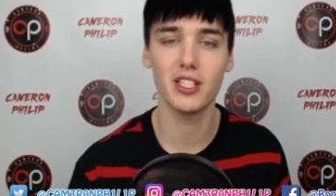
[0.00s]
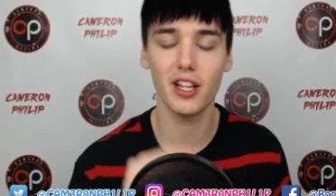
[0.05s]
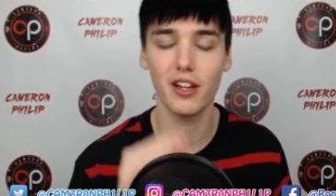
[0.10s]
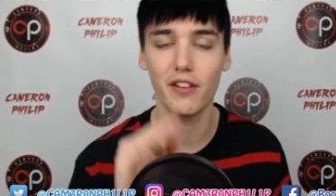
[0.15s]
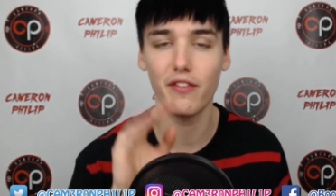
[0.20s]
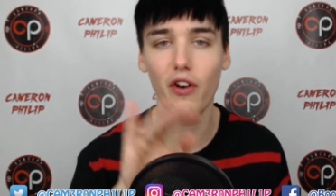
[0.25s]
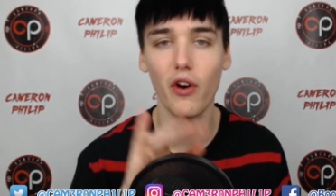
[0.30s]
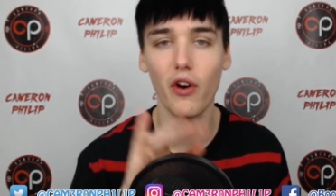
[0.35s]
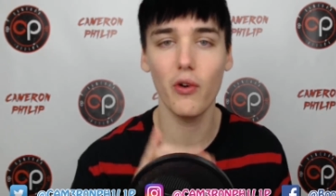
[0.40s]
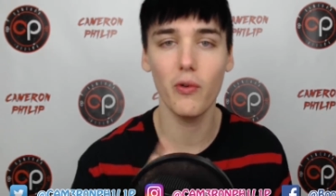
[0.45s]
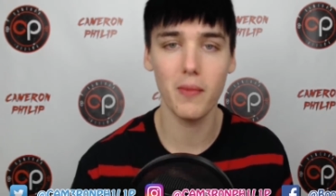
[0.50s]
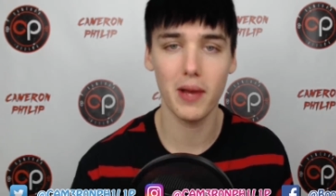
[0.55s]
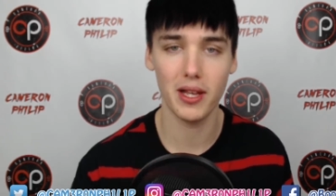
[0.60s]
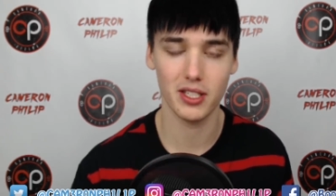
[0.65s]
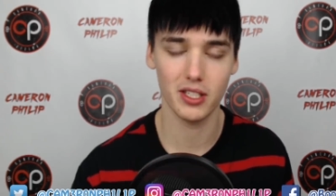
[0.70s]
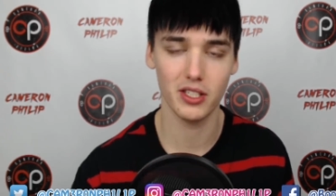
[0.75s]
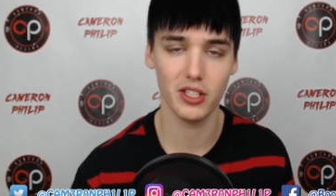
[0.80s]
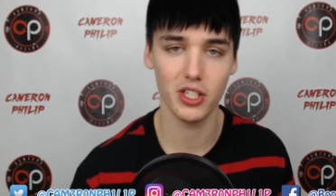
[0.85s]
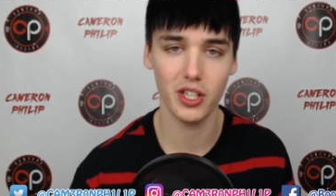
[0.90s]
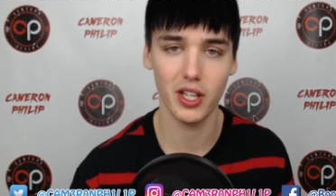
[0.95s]
like phone
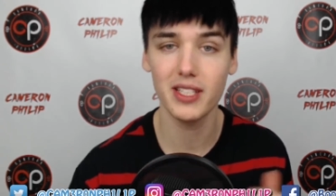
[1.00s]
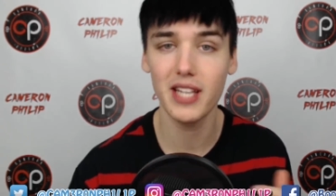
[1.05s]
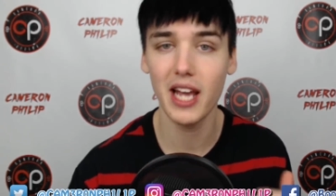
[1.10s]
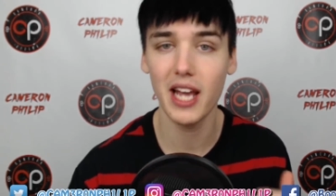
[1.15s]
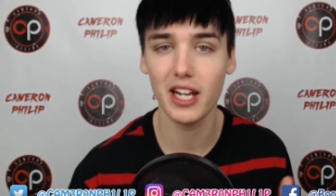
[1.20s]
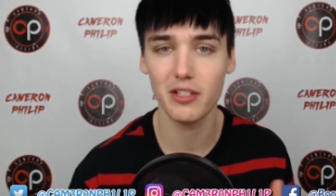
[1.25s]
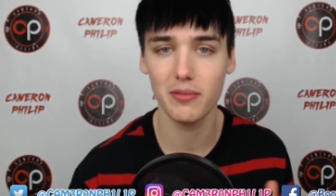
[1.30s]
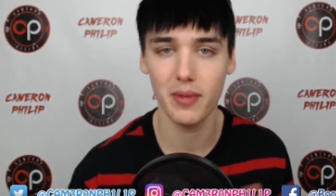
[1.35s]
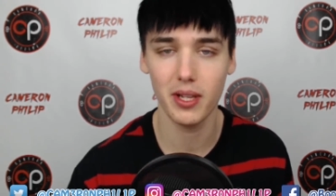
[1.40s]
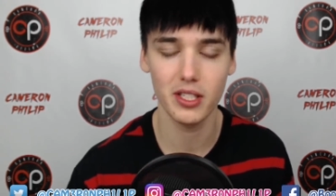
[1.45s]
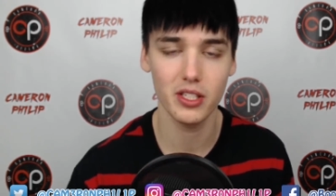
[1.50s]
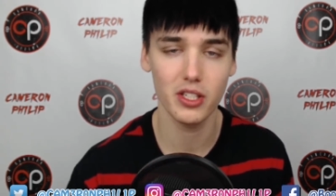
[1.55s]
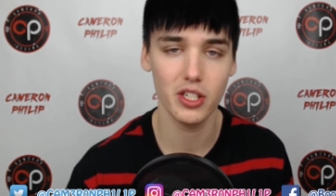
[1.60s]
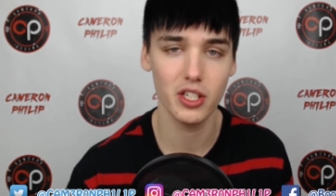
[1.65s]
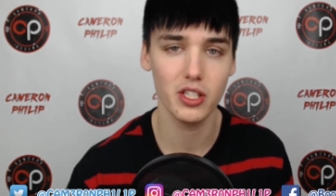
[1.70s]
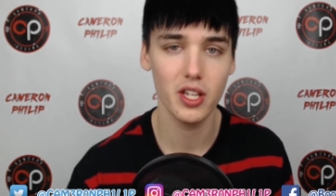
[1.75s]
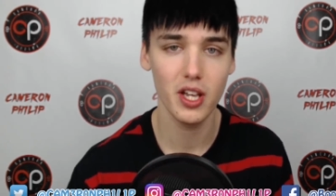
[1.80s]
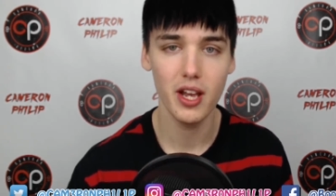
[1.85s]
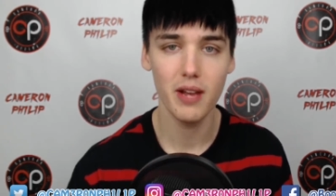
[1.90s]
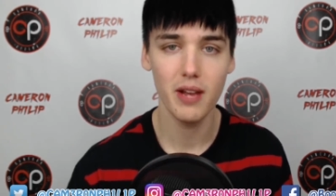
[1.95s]
messages, like text
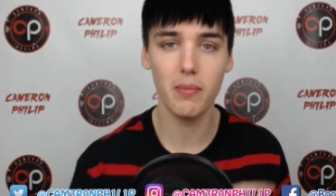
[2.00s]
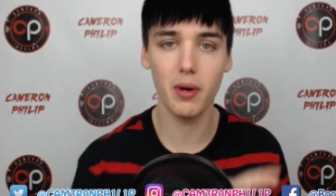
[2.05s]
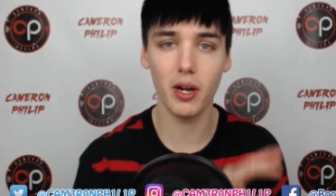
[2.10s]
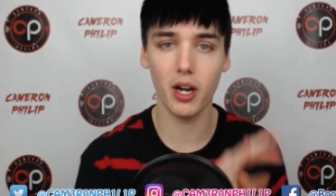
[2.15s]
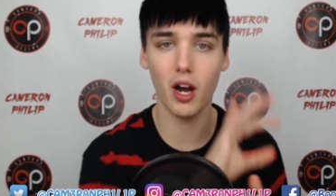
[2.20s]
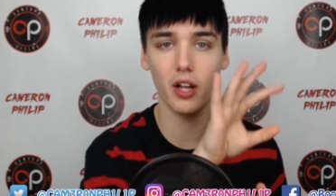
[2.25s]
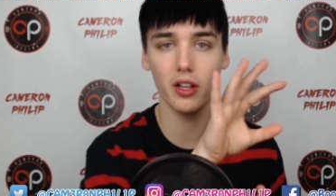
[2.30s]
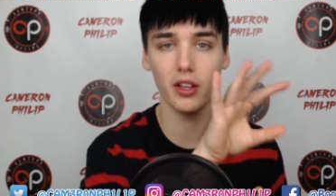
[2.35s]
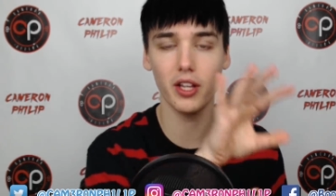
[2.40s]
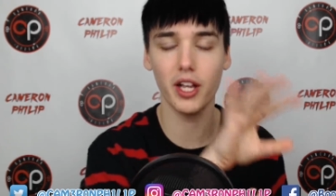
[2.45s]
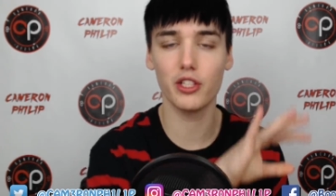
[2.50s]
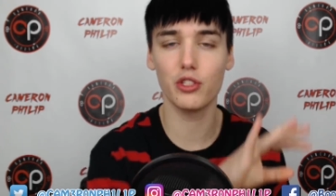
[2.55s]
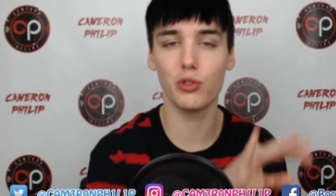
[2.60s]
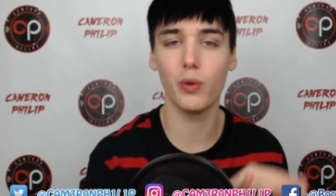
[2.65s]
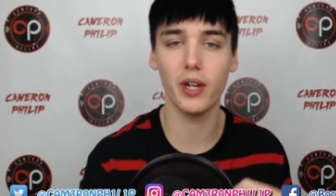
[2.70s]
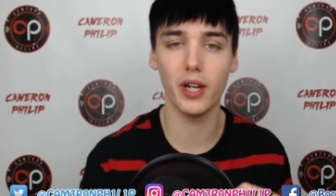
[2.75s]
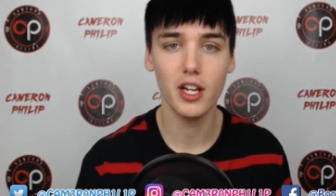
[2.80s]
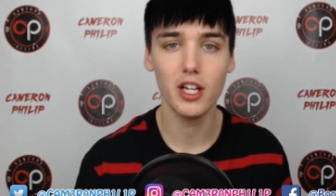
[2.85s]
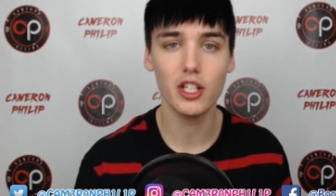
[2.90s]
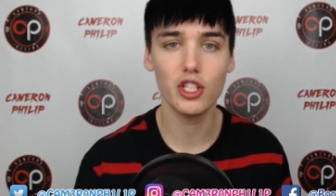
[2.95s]
messages, but on like Twitter.